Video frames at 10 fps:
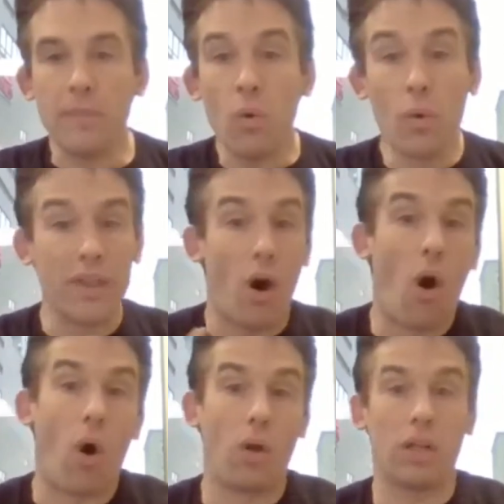with
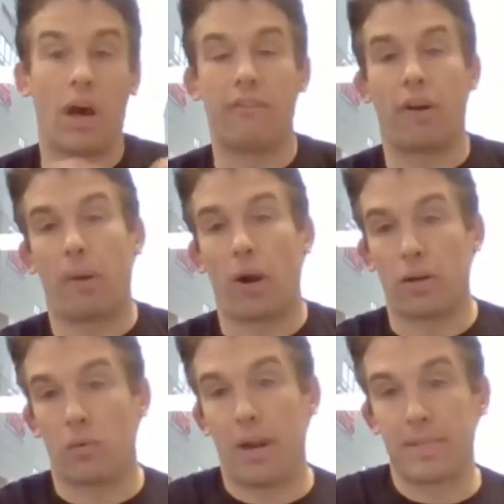all of our
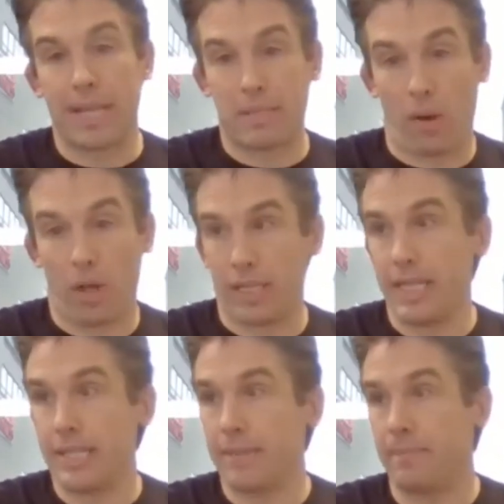partner websites
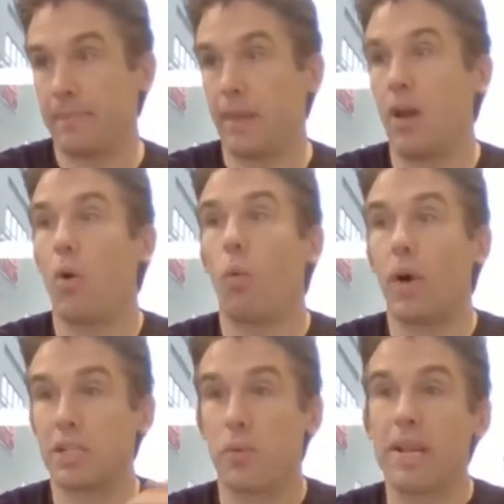policies.
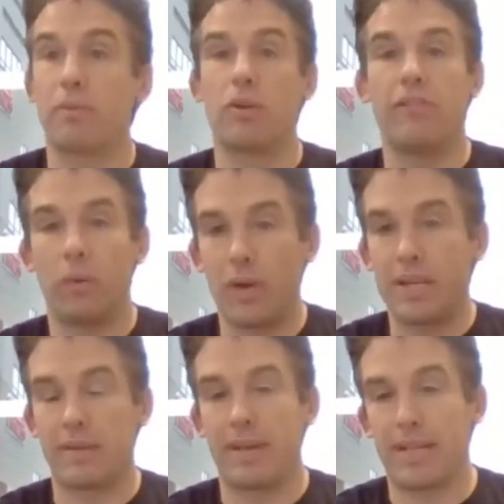Once we approve it, we
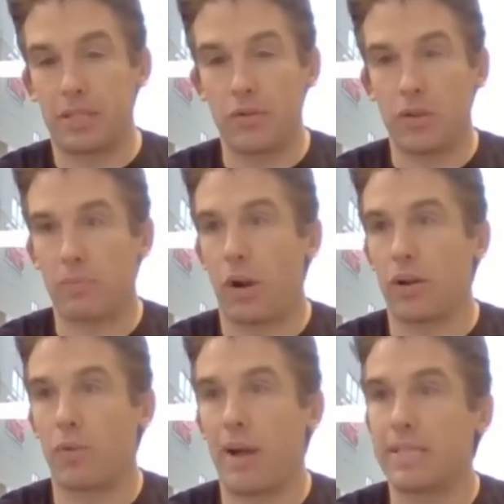submit it to those
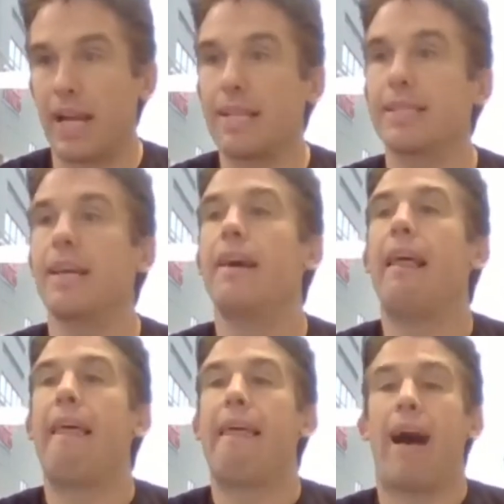partner websites.
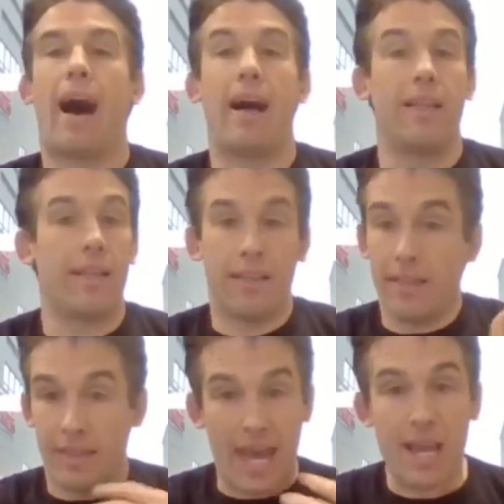
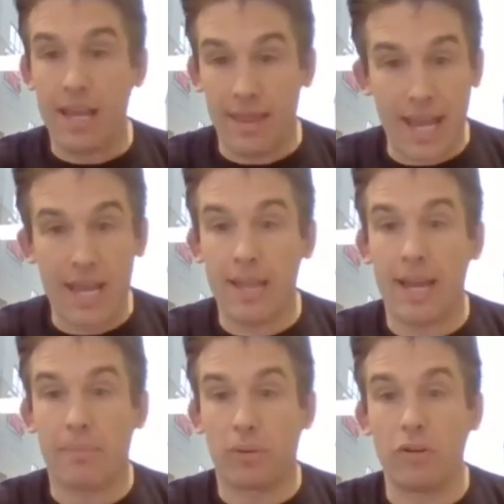They
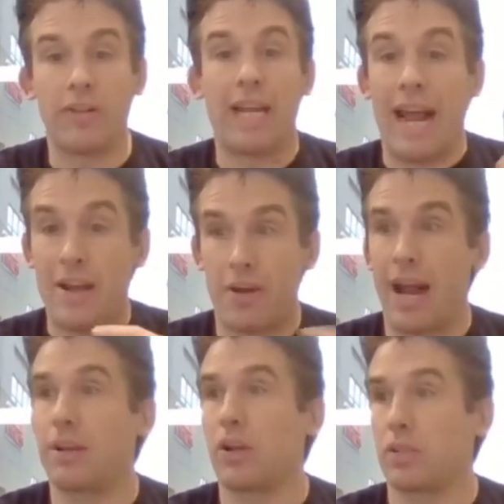then approve it, and your
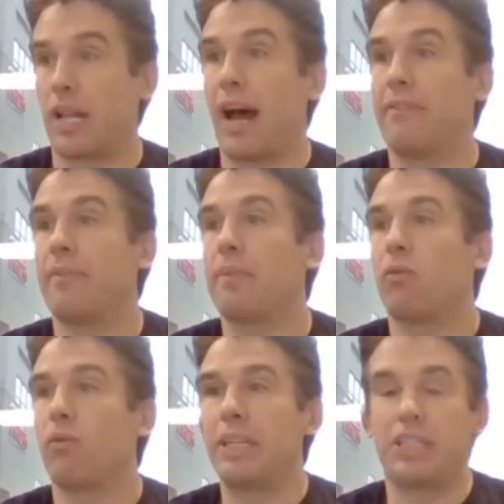ad goes live,
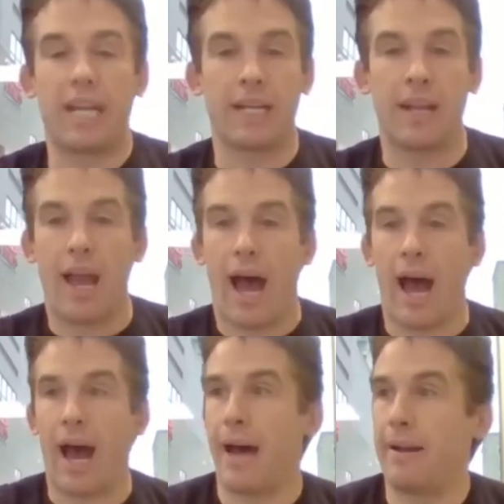reaching
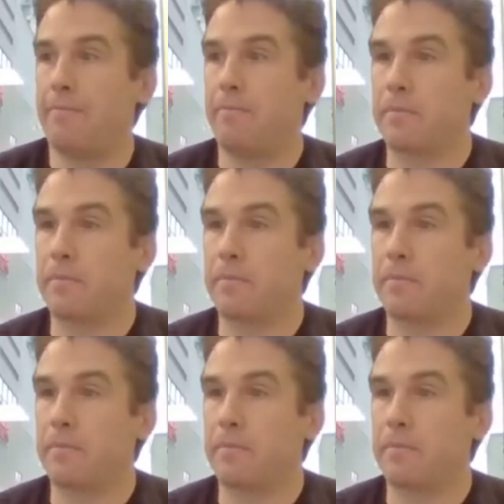all